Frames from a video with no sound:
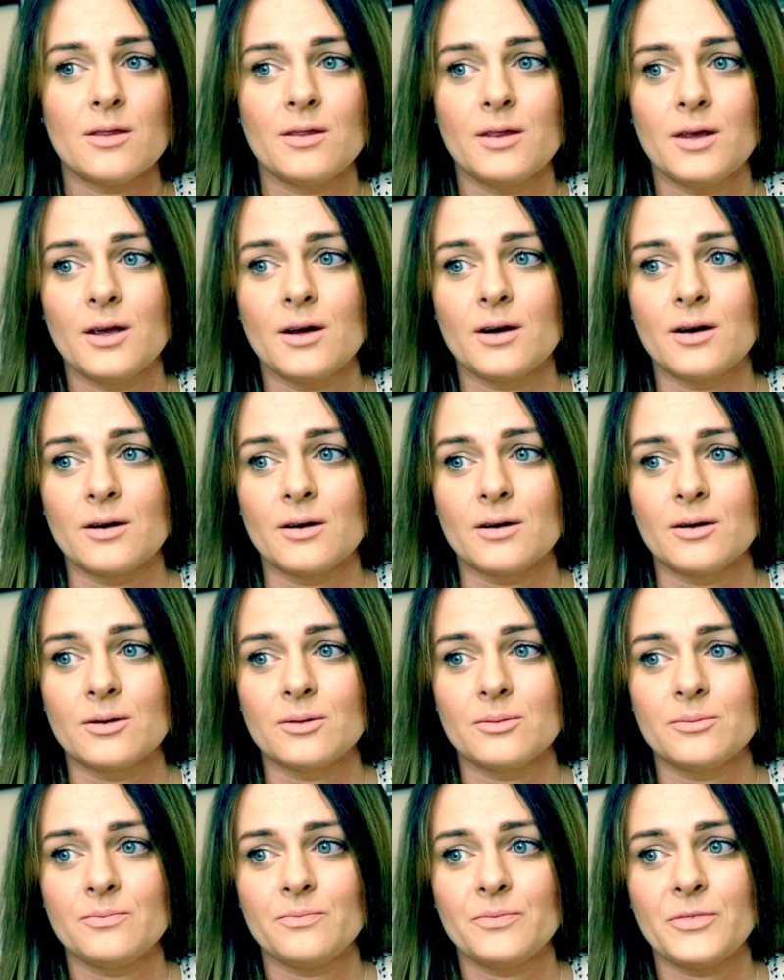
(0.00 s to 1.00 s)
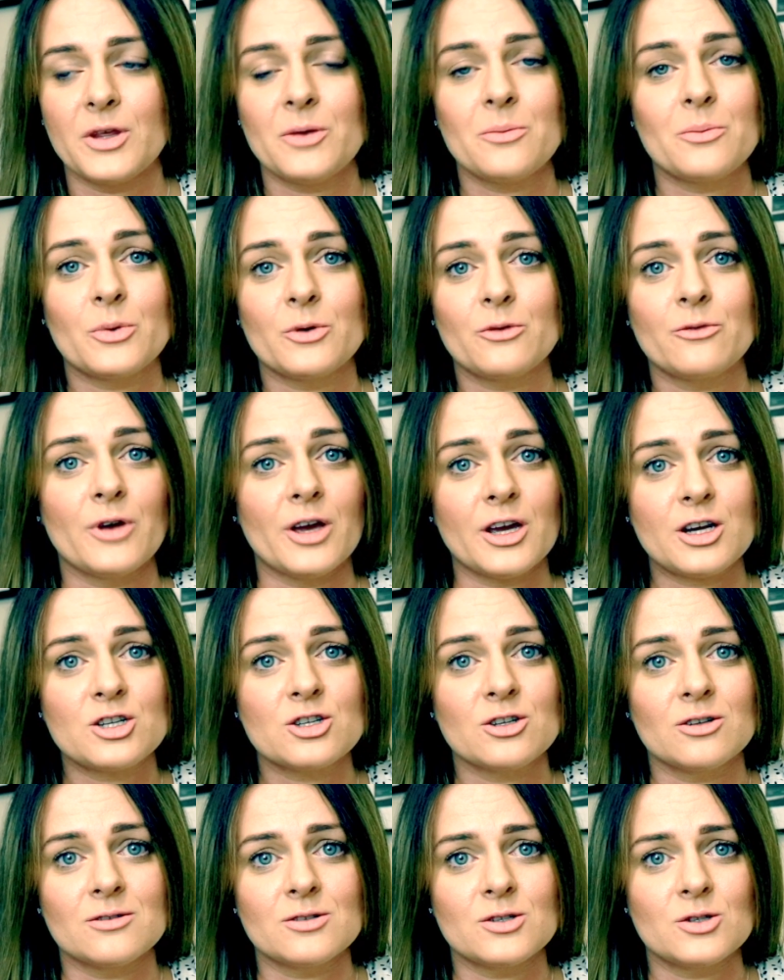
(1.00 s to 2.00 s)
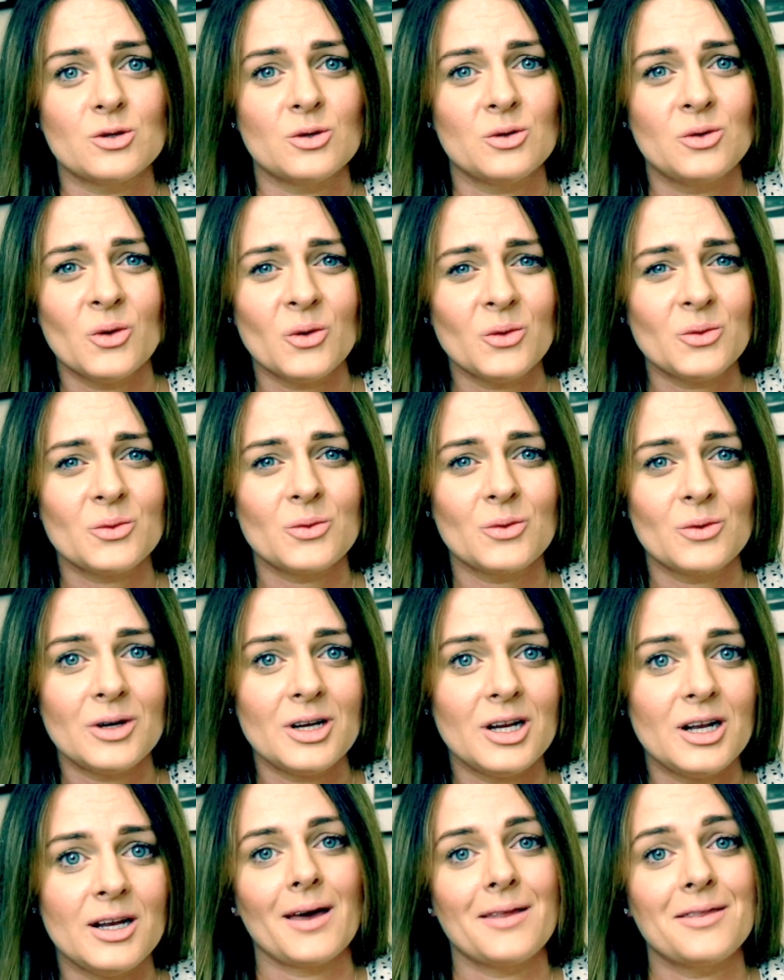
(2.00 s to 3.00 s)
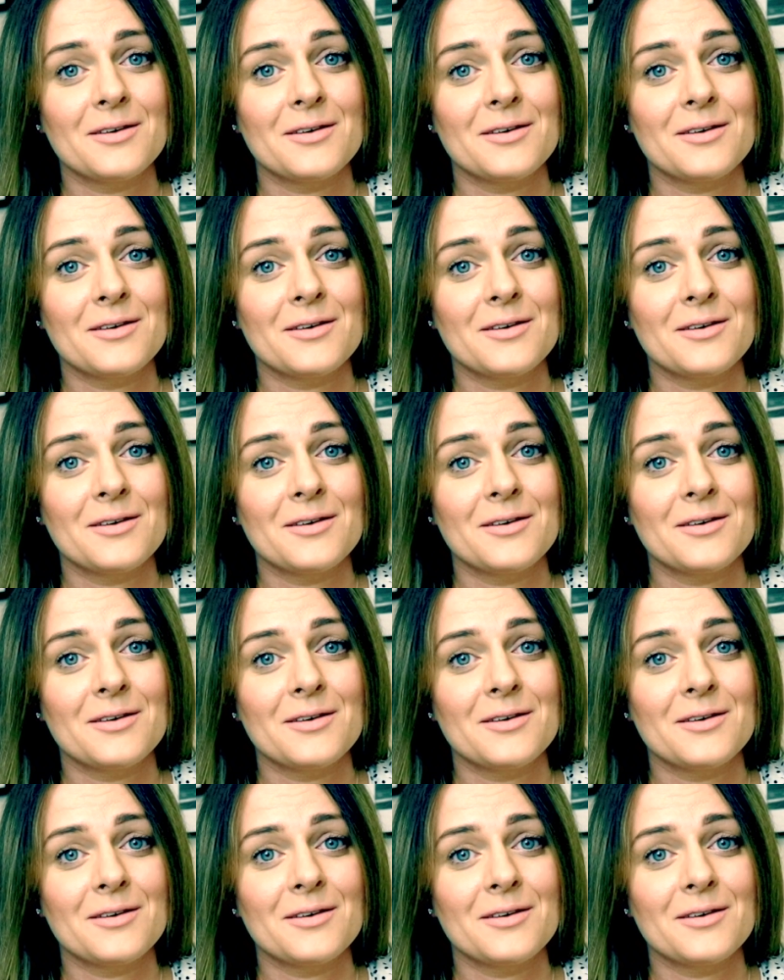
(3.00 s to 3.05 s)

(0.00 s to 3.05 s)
their imperfections? You don't really.